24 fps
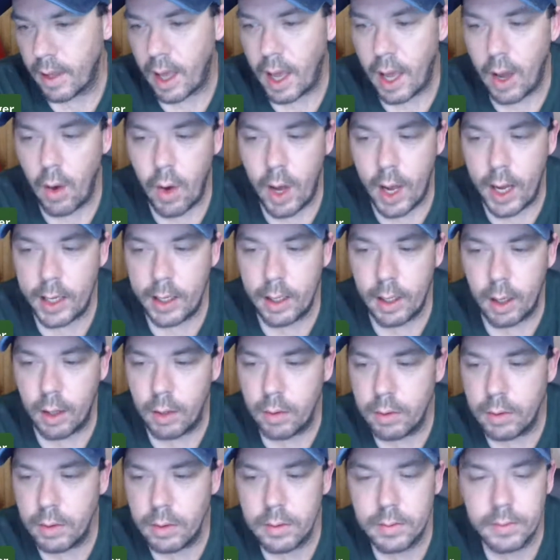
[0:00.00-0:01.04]
oh, I
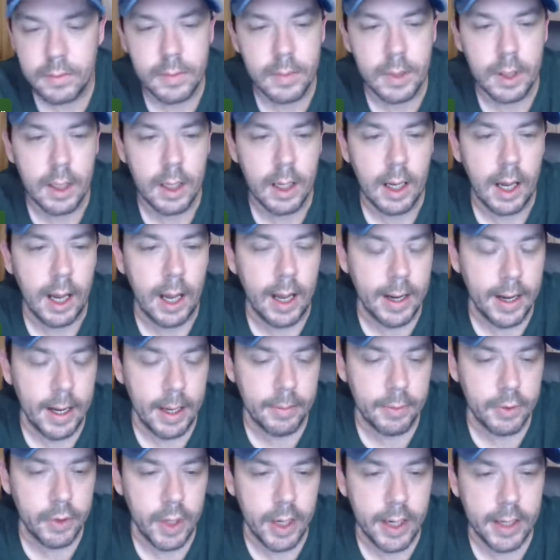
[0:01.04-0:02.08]
know. And
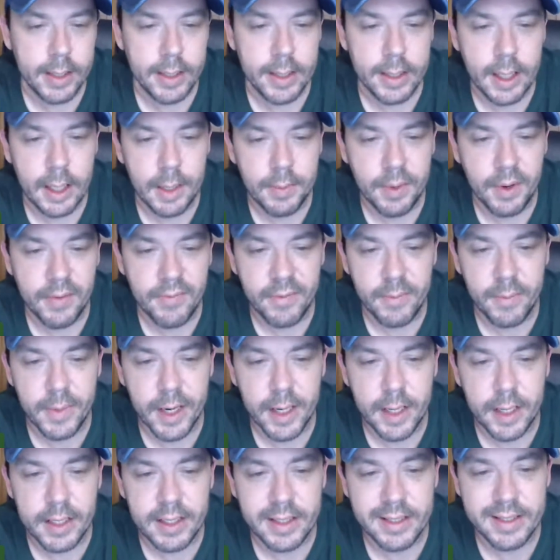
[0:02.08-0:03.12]
I'm trying to keep
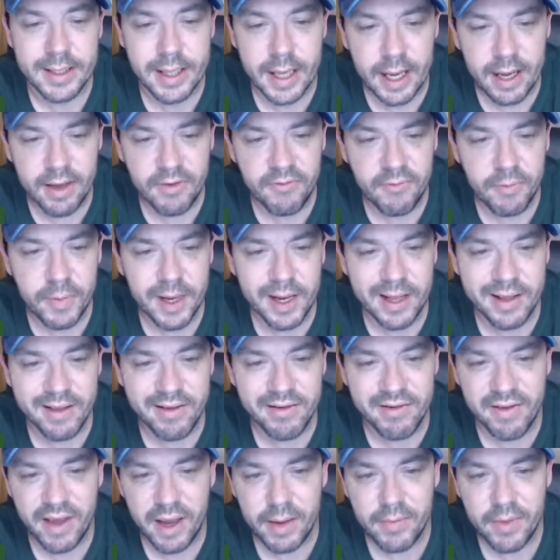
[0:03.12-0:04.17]
everybody safe, but at the
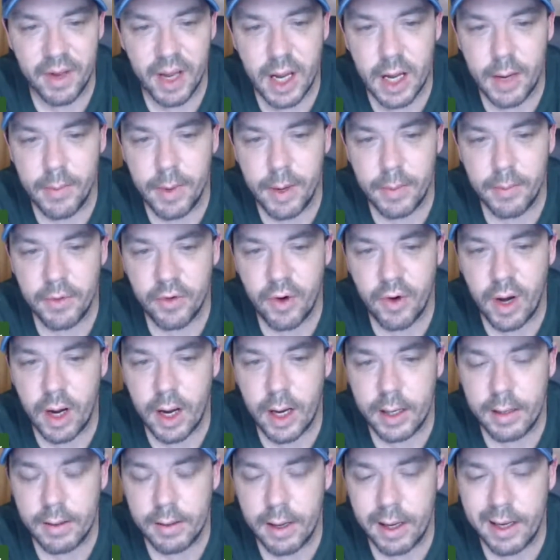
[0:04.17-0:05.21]
same time, I'm
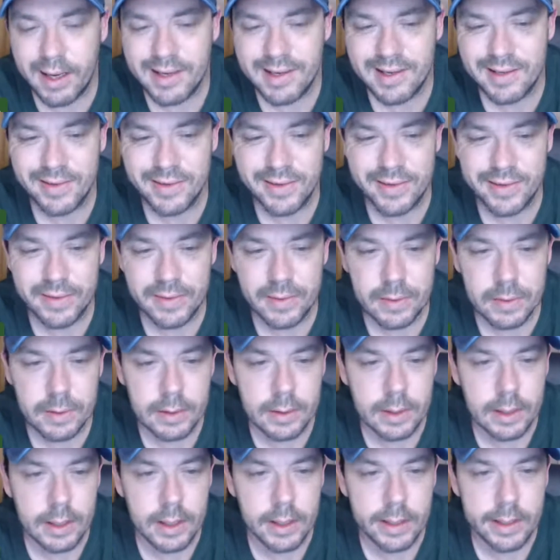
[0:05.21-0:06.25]
trying not to
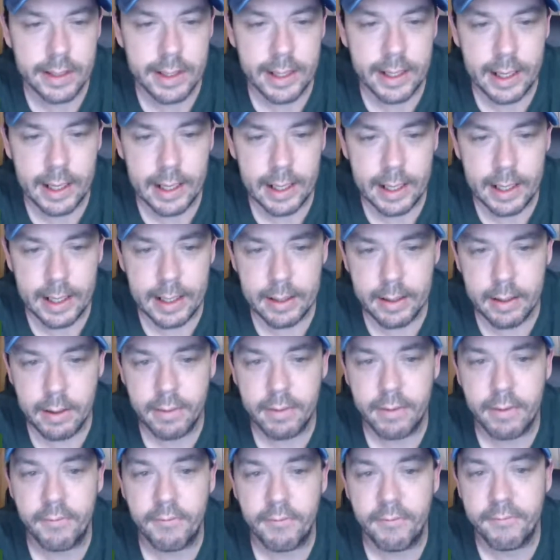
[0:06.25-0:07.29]
get into
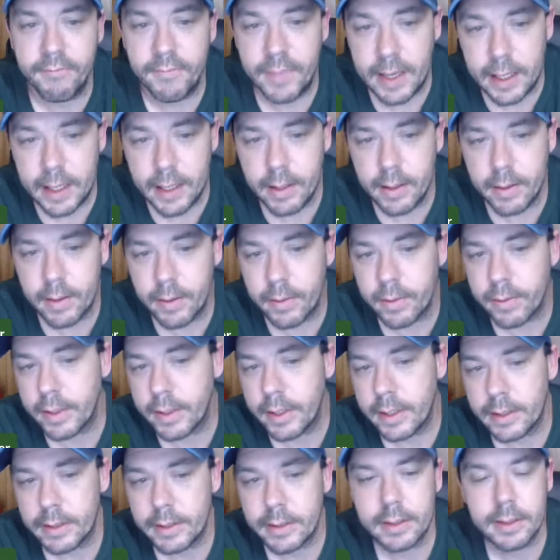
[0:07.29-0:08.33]
the fear
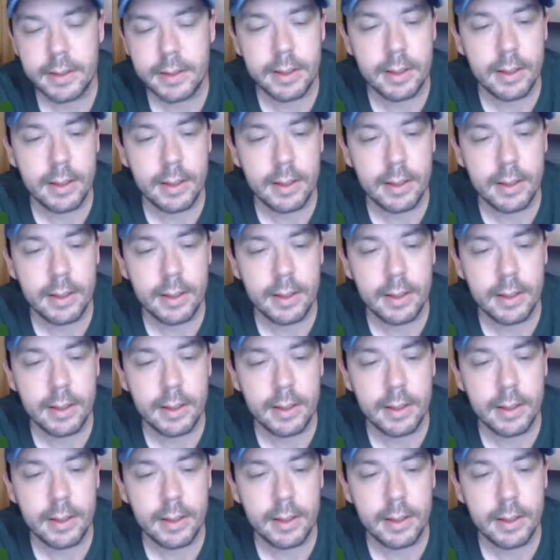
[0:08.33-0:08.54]
that's